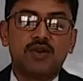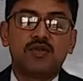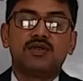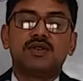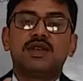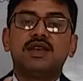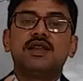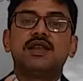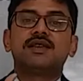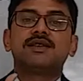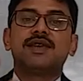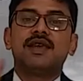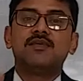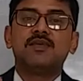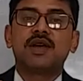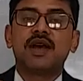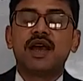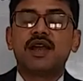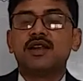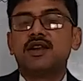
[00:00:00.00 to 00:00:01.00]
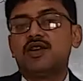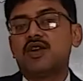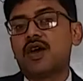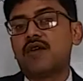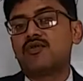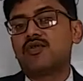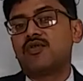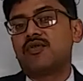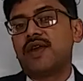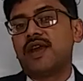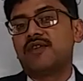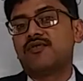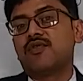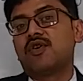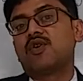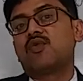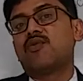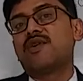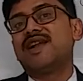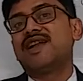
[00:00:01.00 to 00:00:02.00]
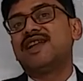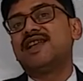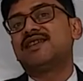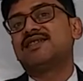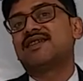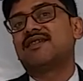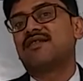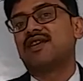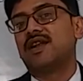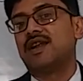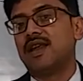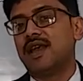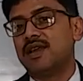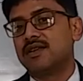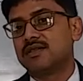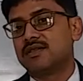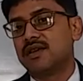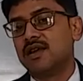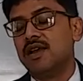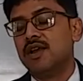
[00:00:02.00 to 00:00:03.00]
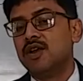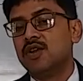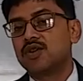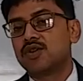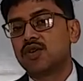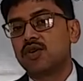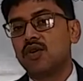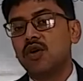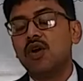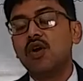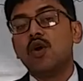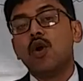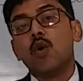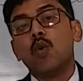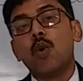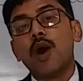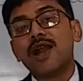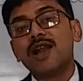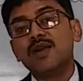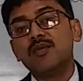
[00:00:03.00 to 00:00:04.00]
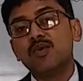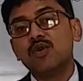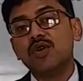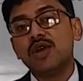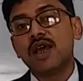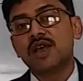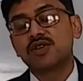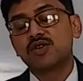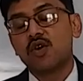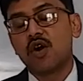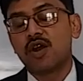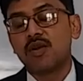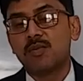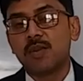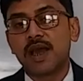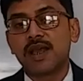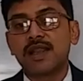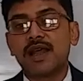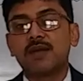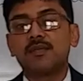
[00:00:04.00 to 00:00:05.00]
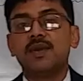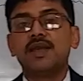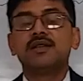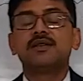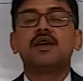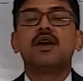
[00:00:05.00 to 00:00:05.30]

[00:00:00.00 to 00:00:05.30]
to see the same kind, you have to wait for 27 days. So one moon has gone by, that means